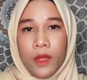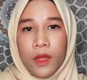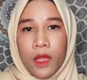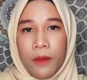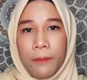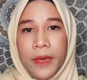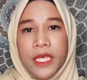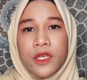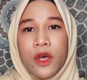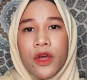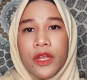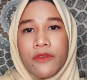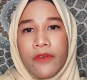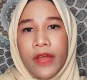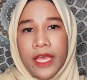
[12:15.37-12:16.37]
Based
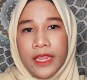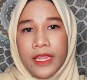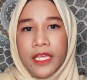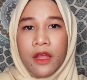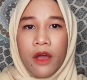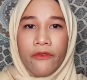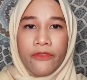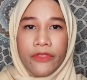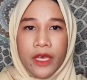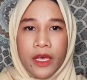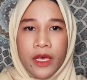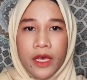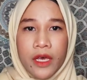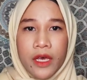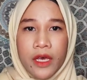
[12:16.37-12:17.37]
on the writing of the
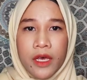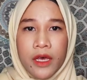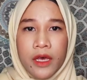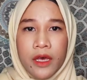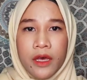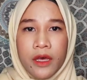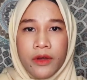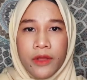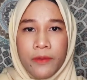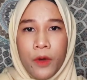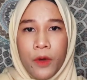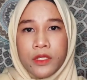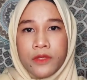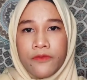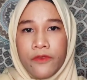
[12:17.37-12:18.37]

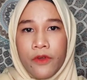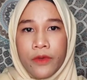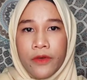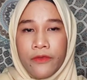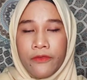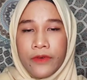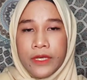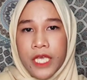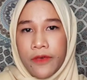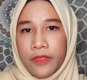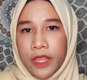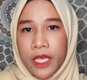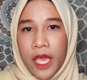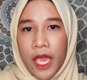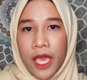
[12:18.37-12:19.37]
reports from the first
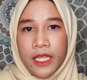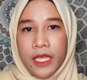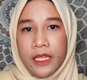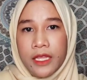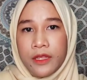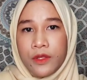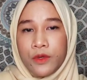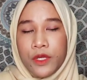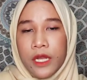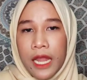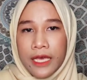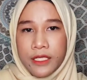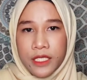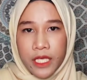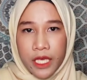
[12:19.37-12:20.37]
chapter and to the
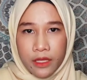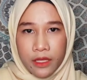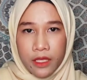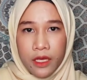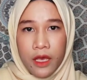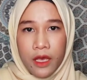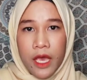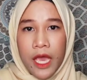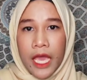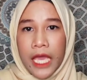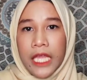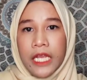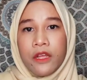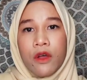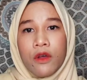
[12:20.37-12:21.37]
last chapter,
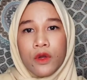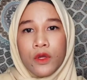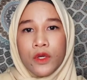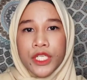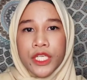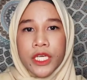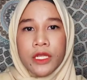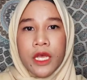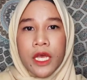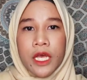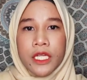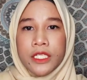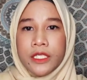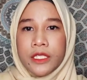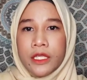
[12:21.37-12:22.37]
in conclusion,
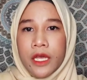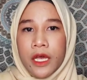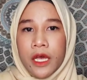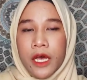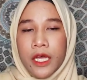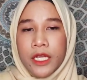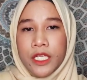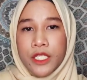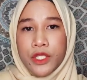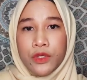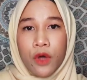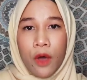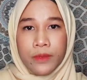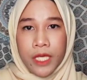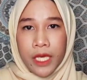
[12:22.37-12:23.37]
the
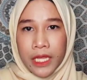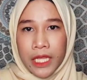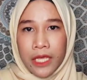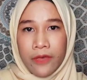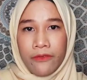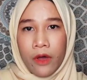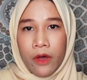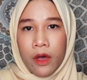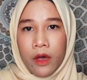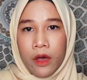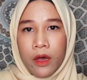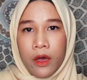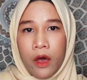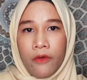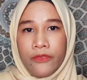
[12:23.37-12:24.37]
two objectives
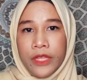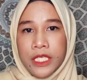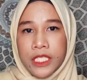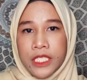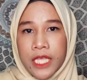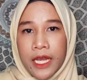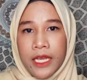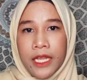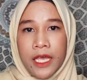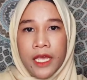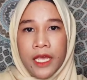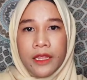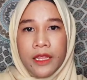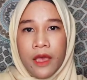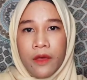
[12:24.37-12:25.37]
of the
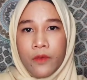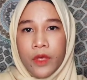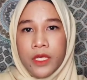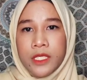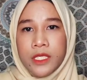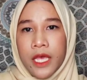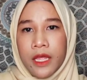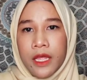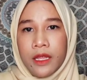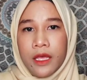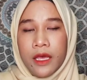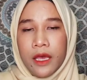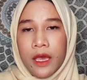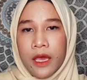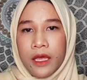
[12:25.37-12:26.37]
study that we set
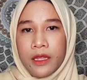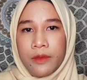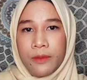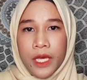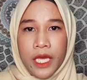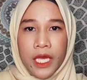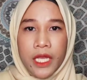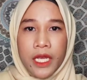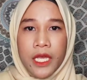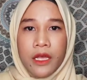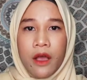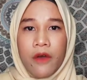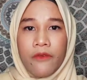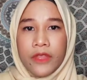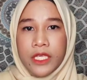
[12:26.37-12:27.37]
at the
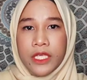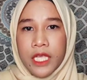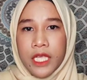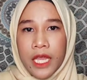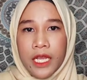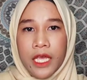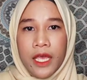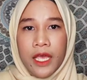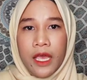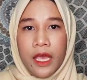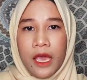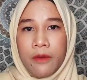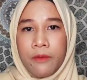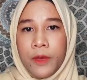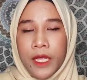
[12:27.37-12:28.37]
beginning of the study
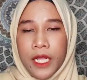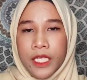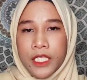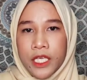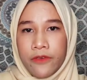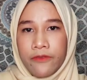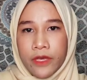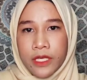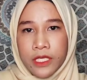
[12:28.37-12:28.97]
have been achieved.